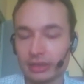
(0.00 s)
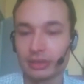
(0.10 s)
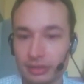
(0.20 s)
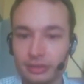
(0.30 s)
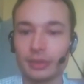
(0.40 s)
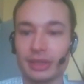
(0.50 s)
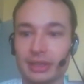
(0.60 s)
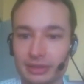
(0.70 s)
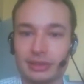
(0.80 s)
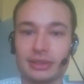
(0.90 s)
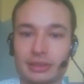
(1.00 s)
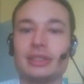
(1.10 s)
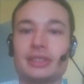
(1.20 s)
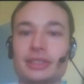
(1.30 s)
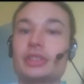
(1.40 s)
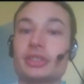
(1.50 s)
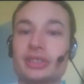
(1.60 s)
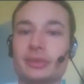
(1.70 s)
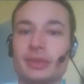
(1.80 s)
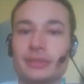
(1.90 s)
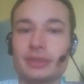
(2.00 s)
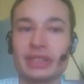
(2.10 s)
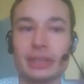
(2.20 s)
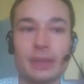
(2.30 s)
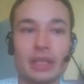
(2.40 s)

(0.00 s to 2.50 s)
and you are in such a stressful game.